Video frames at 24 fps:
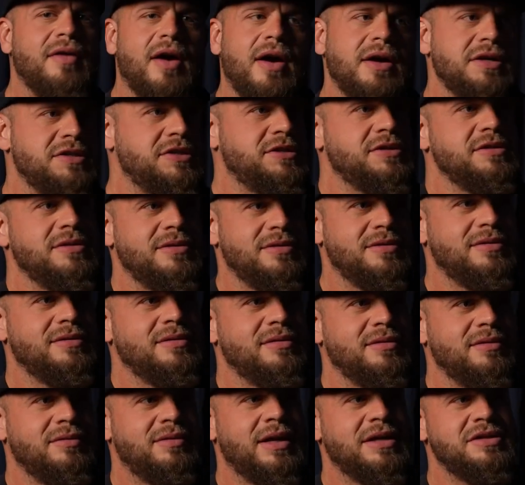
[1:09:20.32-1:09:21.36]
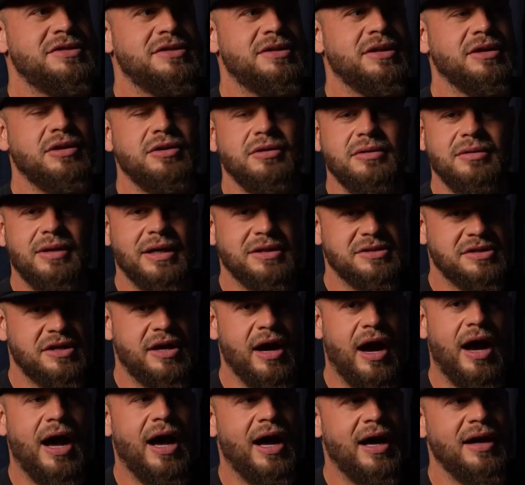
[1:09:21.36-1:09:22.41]
of us. That's
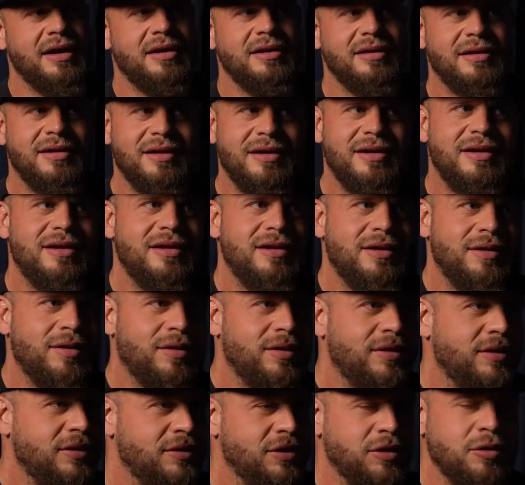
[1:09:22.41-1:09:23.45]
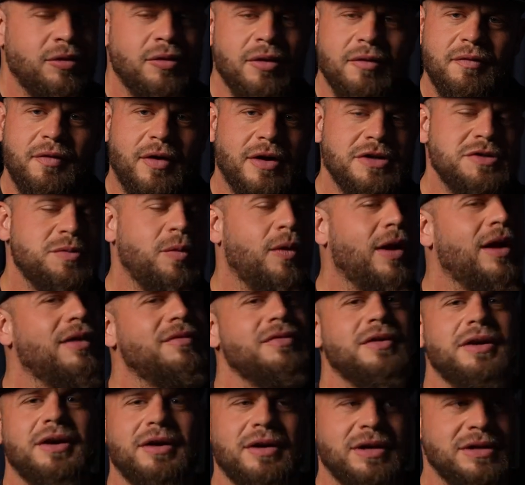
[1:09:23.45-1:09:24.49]
God, the universe,
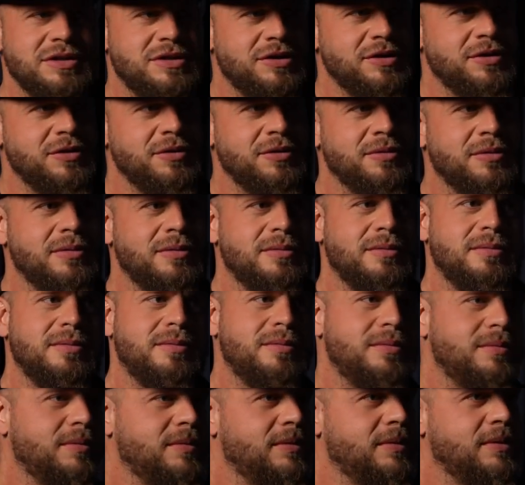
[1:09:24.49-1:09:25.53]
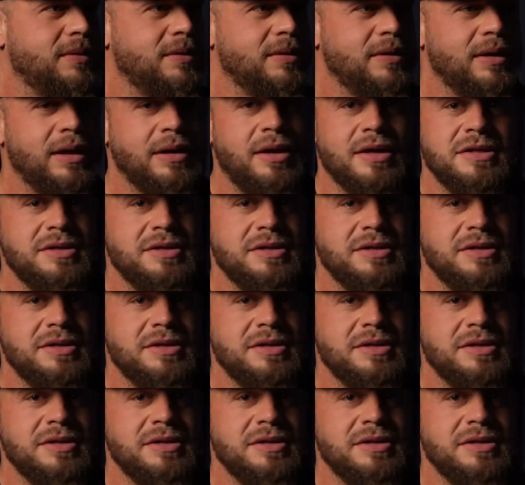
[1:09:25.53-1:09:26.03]
whatever you're into. It